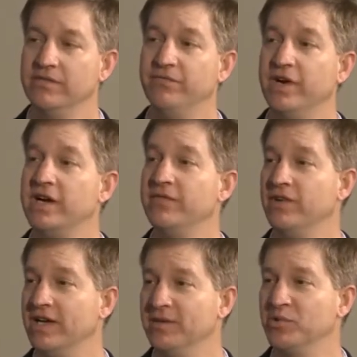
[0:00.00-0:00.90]
very
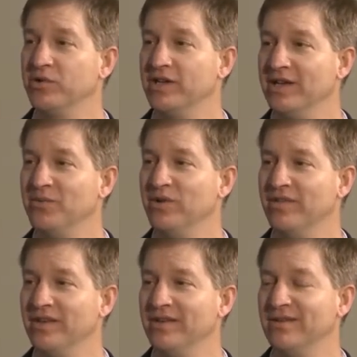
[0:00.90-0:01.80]
valuable today
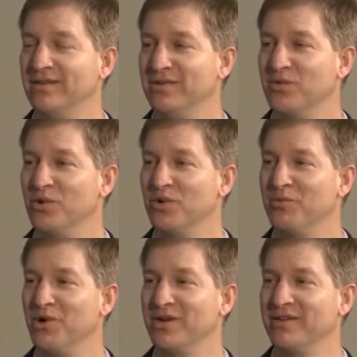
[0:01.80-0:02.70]
with the, the
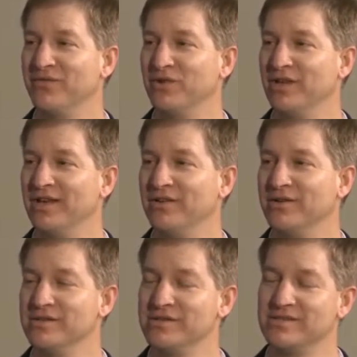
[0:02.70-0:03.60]
world market for
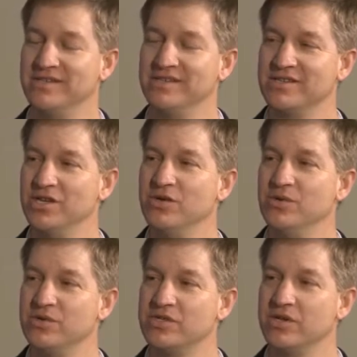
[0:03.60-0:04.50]
leather is, is
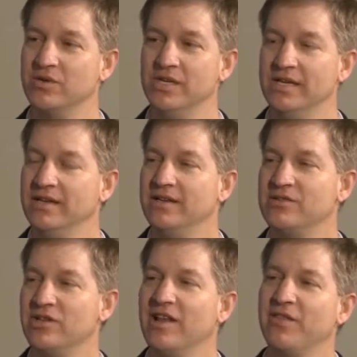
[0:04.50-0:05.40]
huge. So
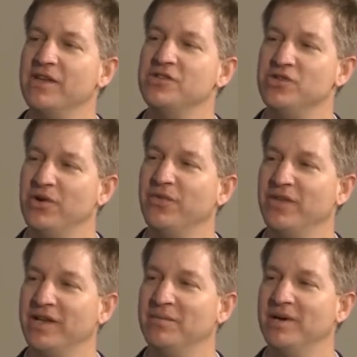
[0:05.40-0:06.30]
there's a lot of things you don't
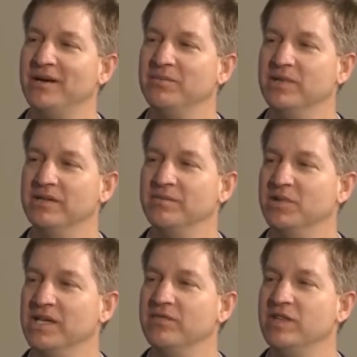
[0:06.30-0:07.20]
think about, but,
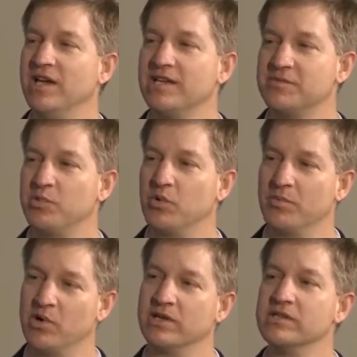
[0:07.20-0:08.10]
but even the
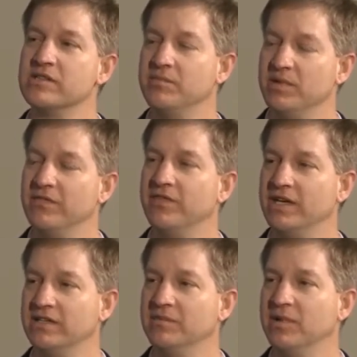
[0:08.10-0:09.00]
export markets can be
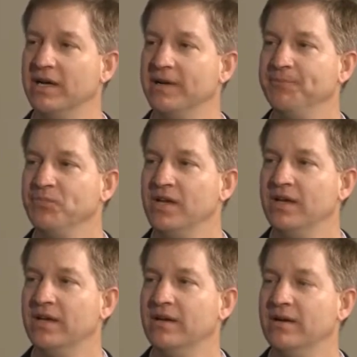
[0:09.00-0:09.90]
affected by,
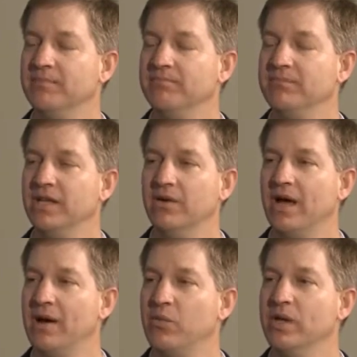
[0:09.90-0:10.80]
um, you know,
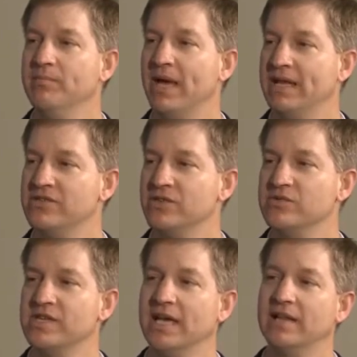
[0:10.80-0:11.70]
how we manage
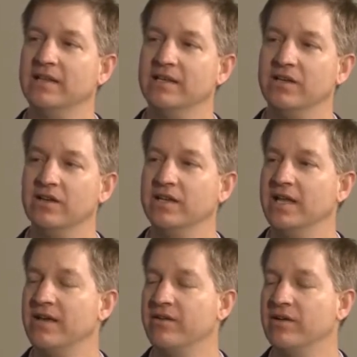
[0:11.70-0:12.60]
those cattle and cutting
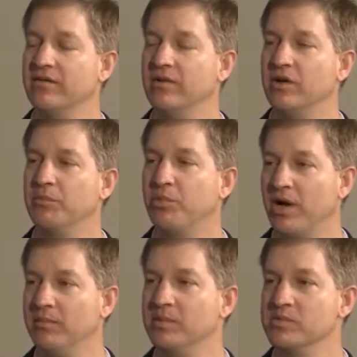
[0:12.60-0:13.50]
down on, on
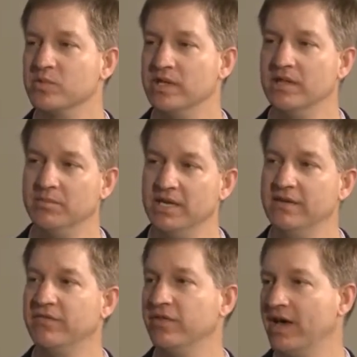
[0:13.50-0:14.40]
problems within the
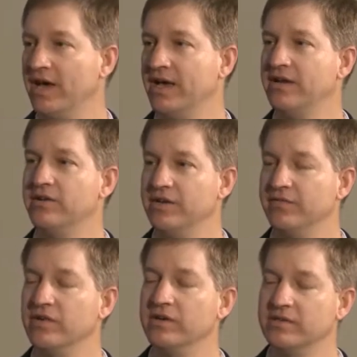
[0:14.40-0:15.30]
beef or the hide or
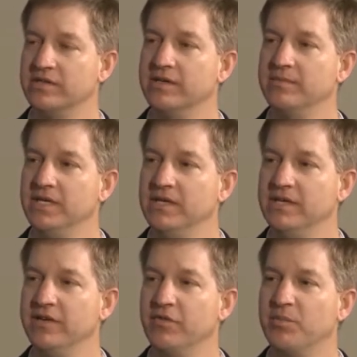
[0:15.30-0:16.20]
different, uh,
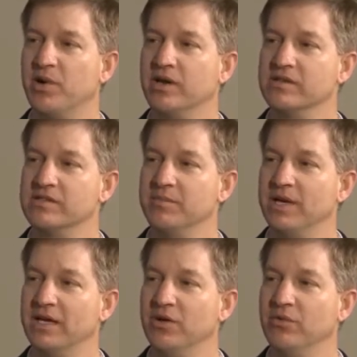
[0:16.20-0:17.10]
different products that
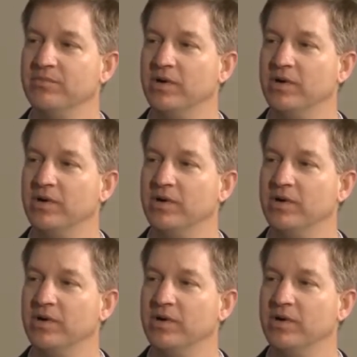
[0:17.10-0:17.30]
may go